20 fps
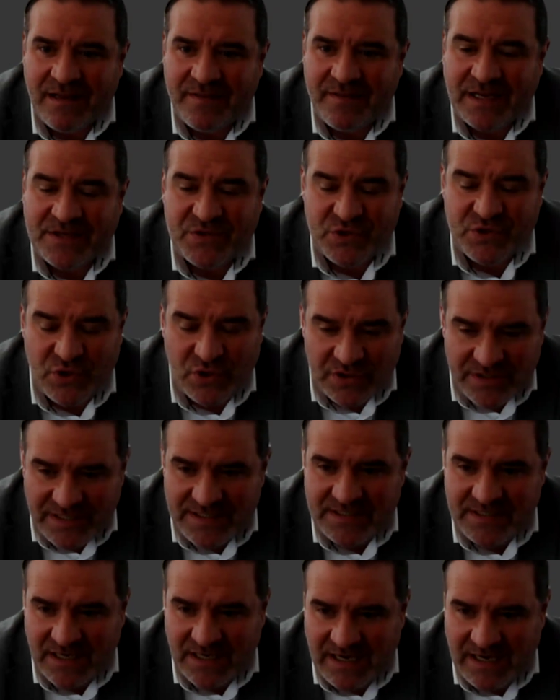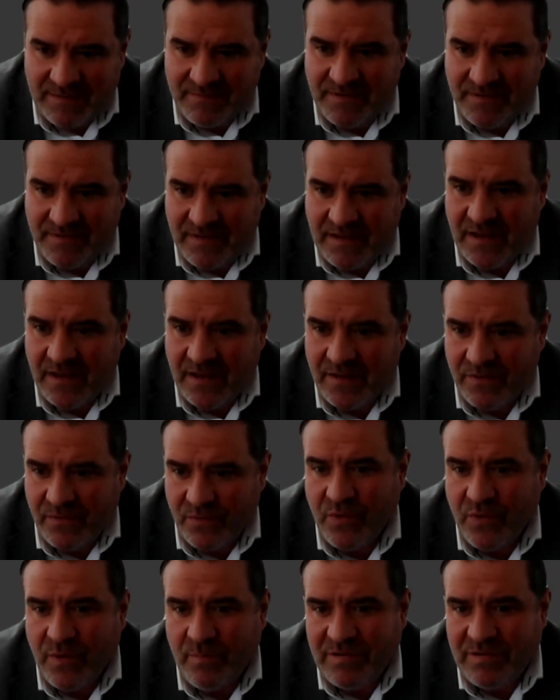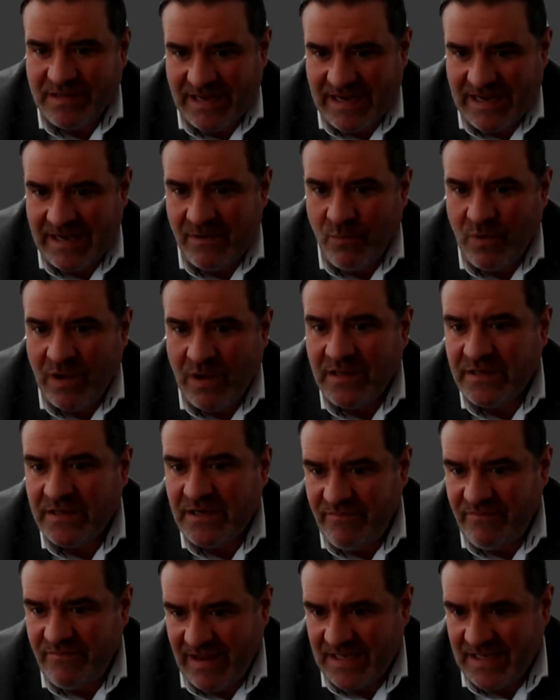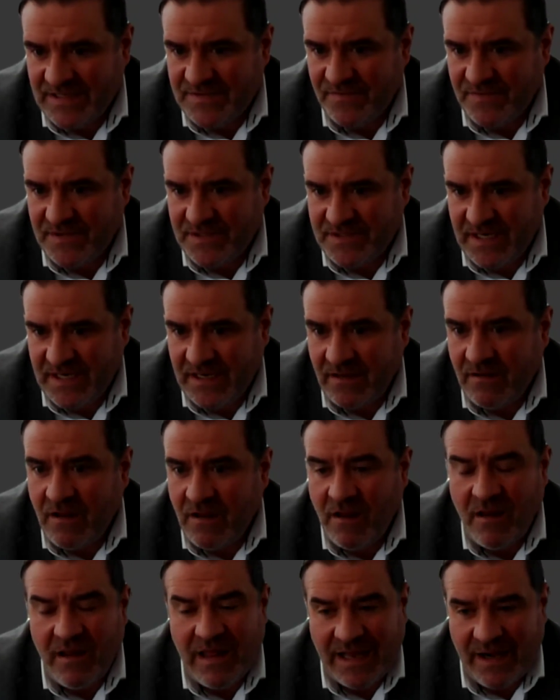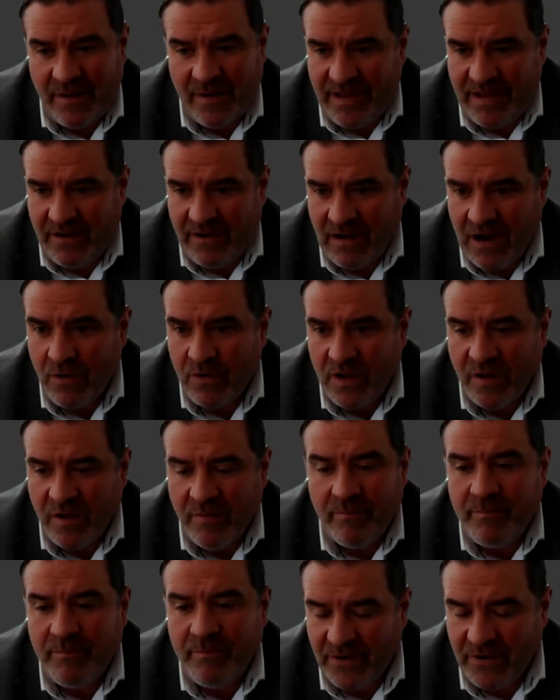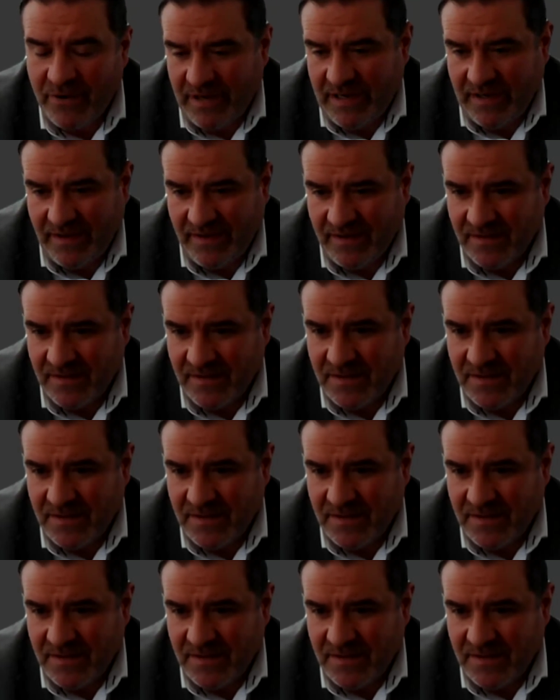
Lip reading: that took the time to think through a plan well in advance of a sale all had a better outcome, period.